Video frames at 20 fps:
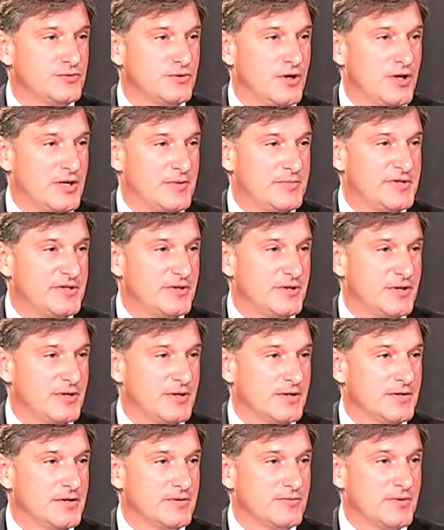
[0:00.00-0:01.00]
lobby
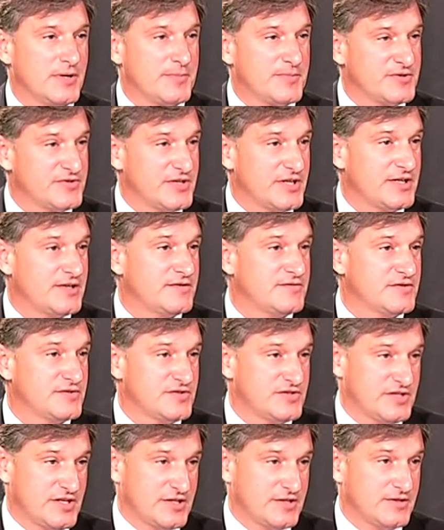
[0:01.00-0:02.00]
our representatives and
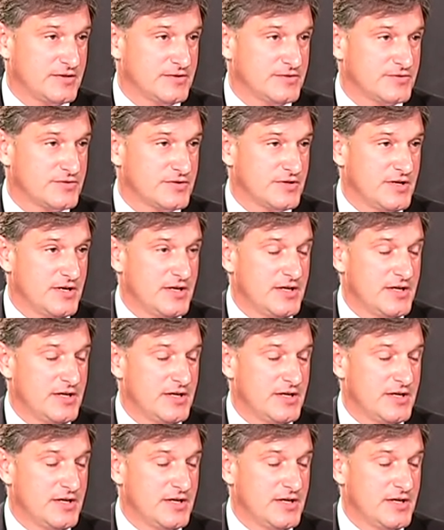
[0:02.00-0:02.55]
senators,